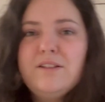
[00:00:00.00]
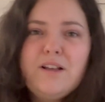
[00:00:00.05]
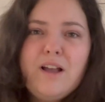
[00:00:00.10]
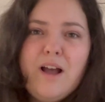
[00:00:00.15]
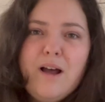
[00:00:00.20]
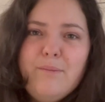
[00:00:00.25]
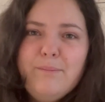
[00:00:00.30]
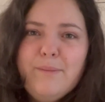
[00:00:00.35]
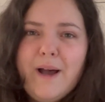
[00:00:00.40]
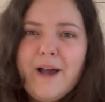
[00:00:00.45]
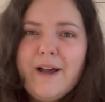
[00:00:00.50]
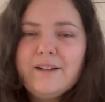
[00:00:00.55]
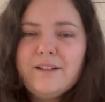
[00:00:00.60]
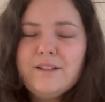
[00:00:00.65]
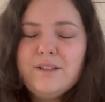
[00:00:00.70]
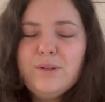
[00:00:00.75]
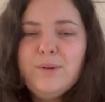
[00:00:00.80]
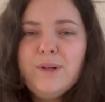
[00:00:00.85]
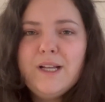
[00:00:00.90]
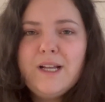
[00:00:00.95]
come back
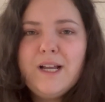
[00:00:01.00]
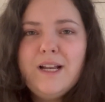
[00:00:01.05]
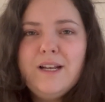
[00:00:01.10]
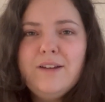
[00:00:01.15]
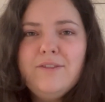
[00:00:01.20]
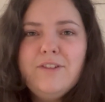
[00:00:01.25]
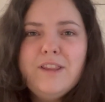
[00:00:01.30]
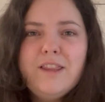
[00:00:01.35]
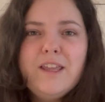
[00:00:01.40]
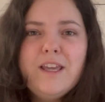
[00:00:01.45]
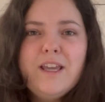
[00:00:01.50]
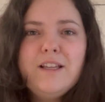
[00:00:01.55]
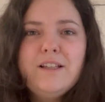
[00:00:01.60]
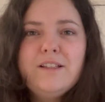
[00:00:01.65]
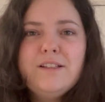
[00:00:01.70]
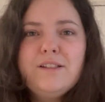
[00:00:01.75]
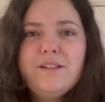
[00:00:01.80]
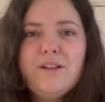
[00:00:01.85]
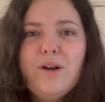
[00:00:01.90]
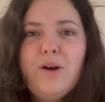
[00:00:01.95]
to it kind of a thing.
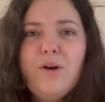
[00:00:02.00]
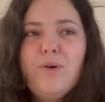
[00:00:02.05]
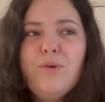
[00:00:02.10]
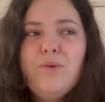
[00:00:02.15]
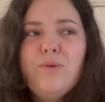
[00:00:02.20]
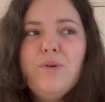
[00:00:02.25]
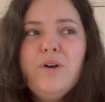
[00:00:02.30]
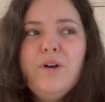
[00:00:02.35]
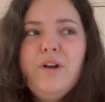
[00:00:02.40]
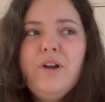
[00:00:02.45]
So